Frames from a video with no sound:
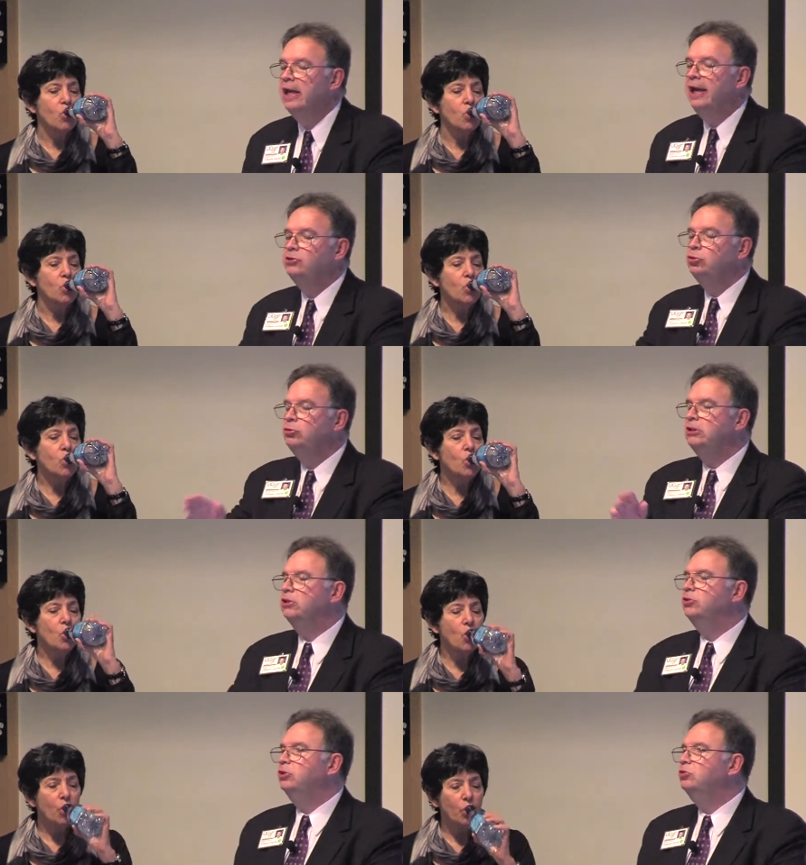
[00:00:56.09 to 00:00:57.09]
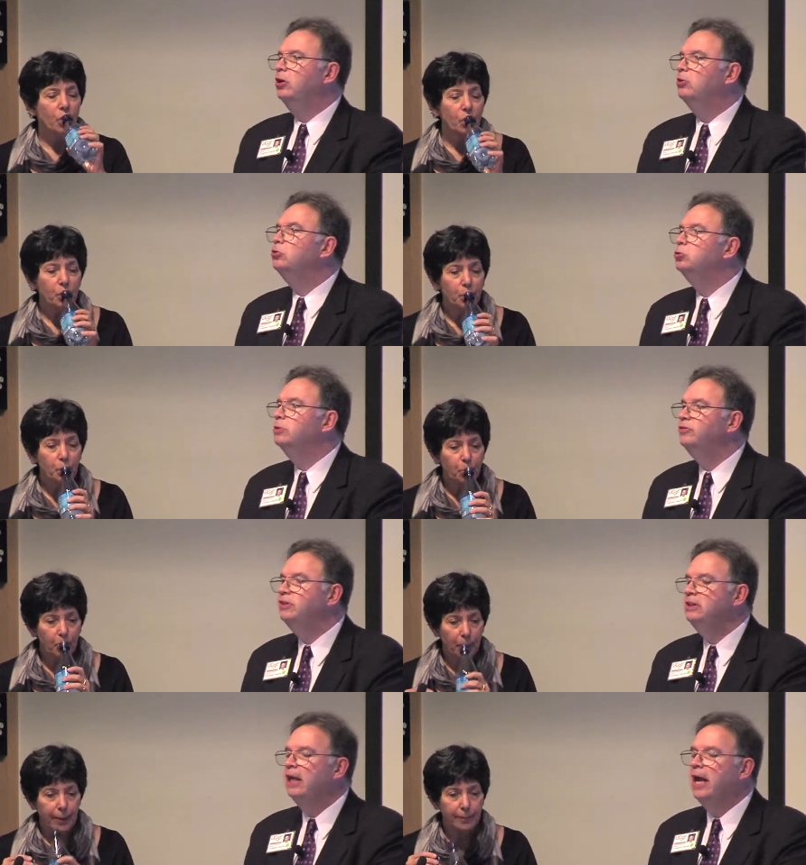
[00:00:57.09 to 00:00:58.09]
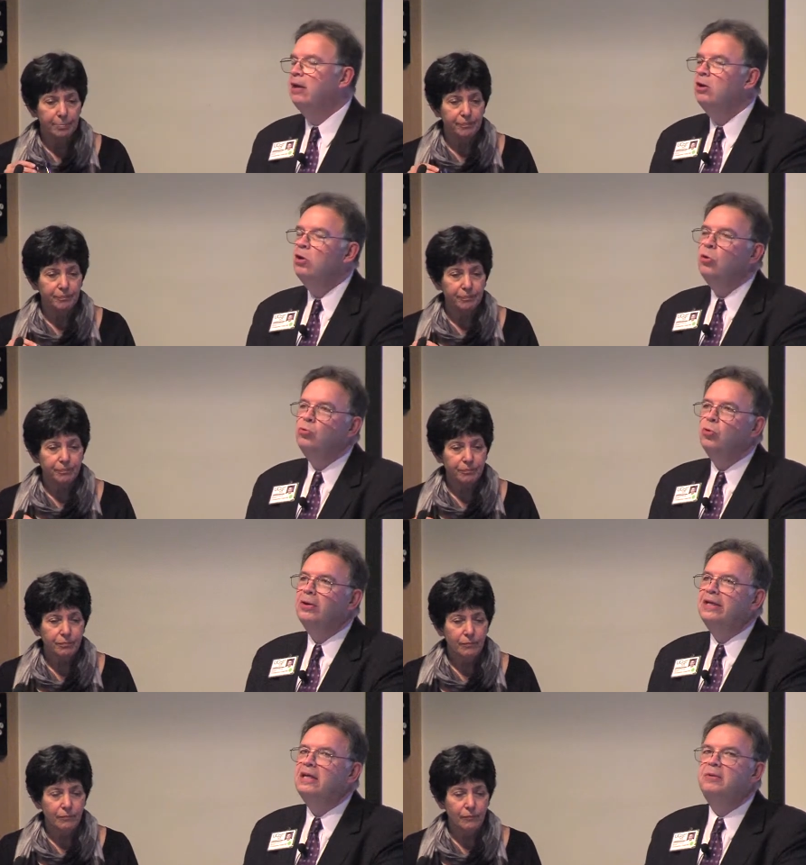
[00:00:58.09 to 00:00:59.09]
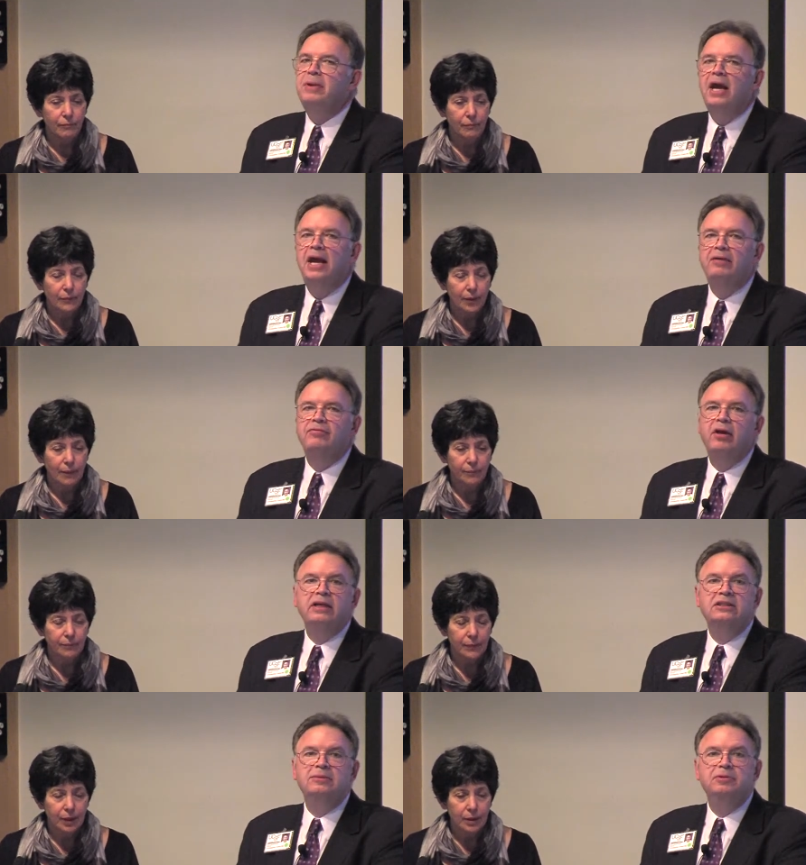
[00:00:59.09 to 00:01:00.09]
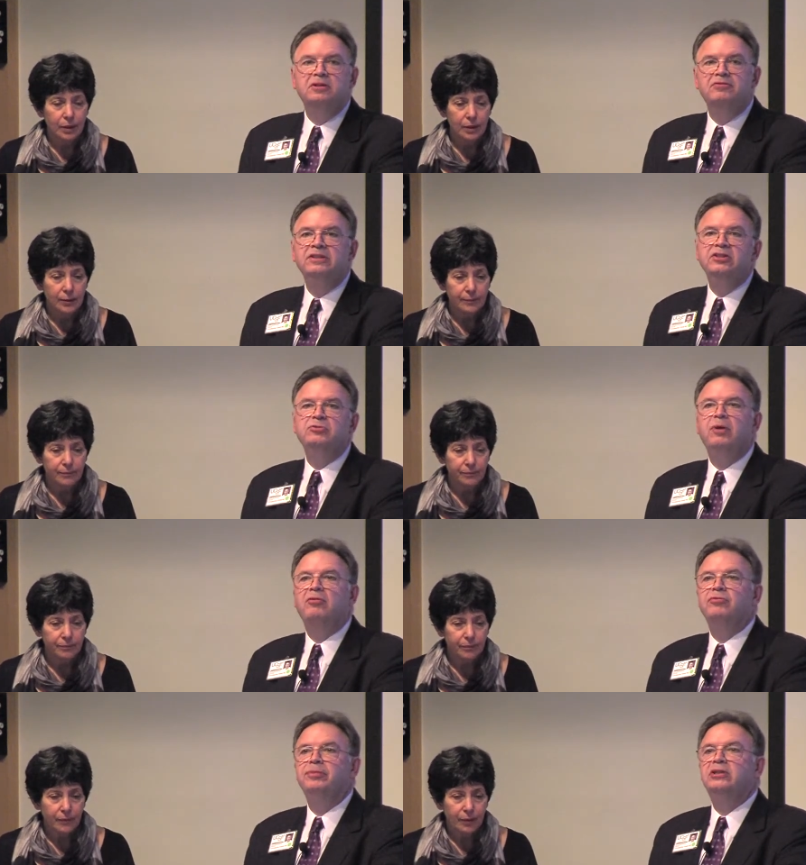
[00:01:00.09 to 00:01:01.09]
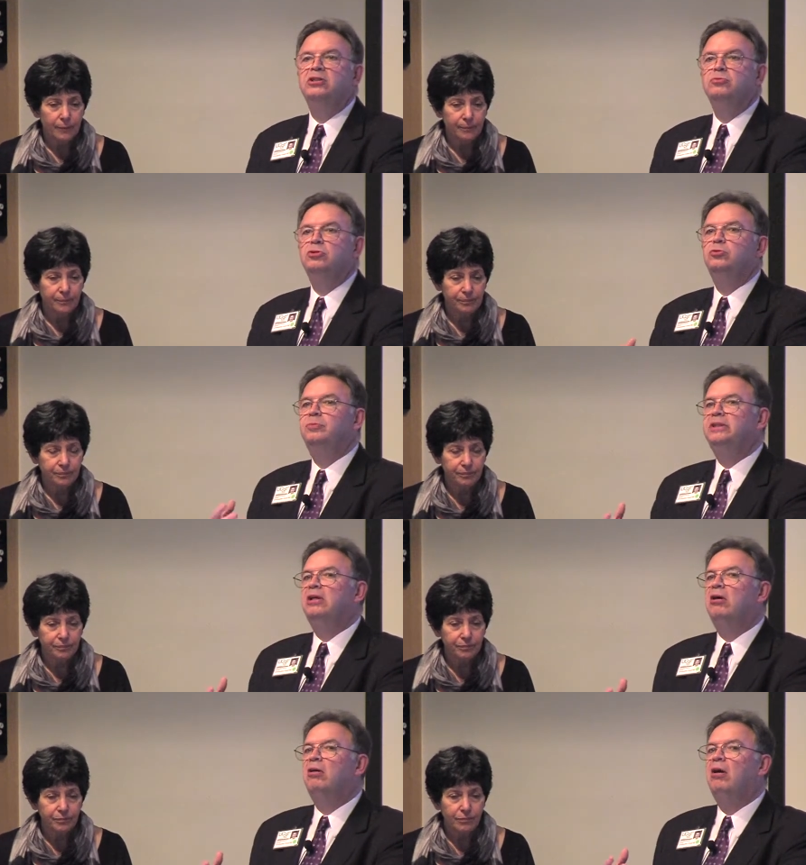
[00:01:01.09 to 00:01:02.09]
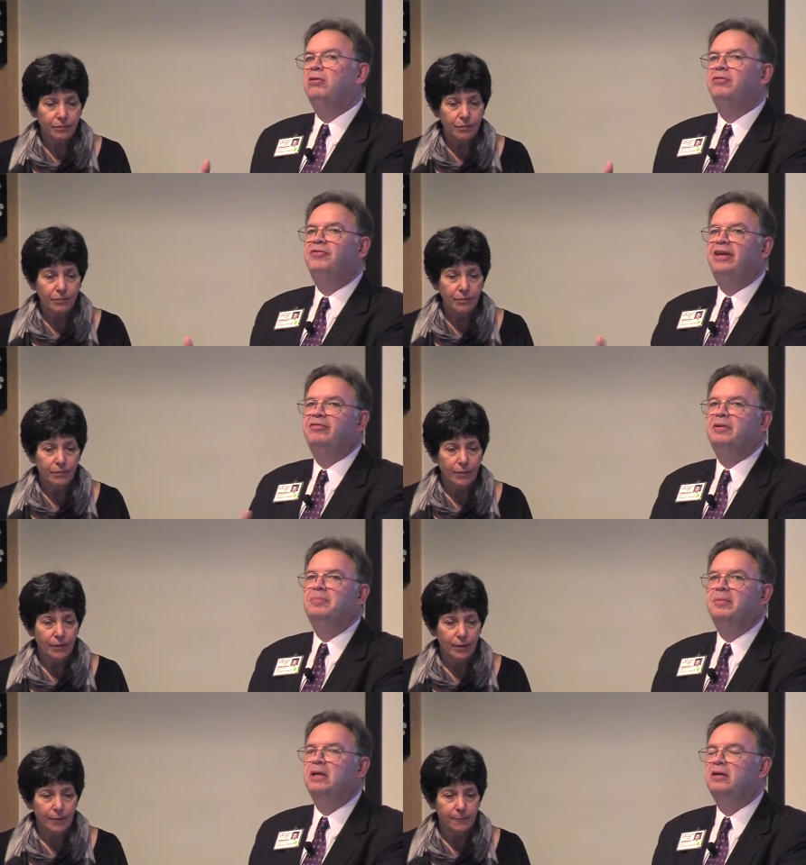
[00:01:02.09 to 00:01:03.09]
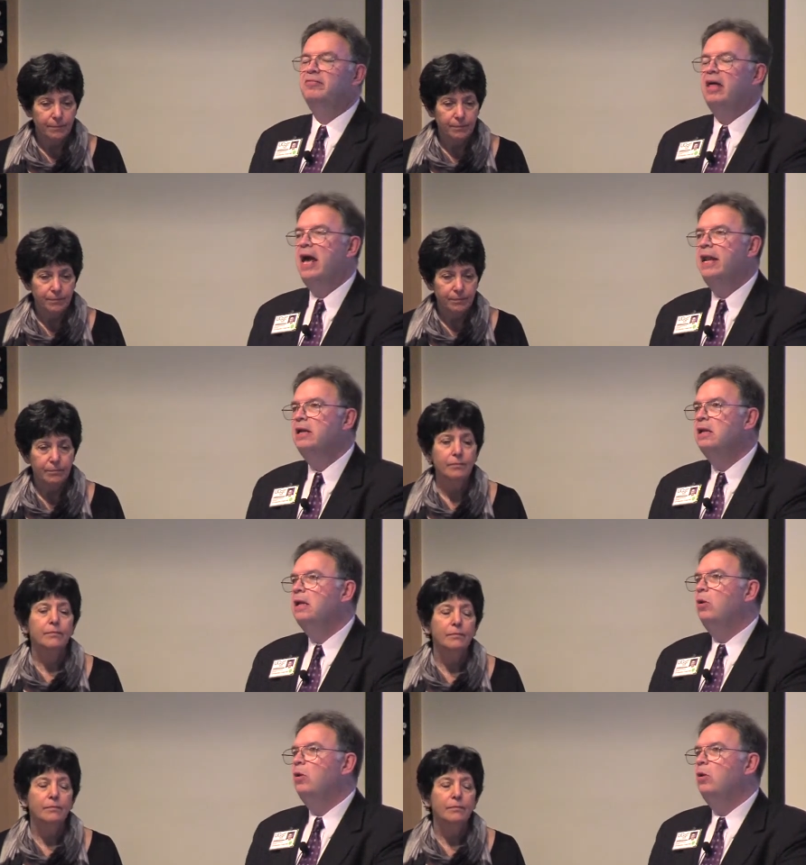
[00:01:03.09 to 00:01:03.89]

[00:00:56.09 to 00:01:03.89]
Speaker 1: At two years in general, you would have seen that, nor did it behave like a typical venous malformation, which would be our other favorite mimic of that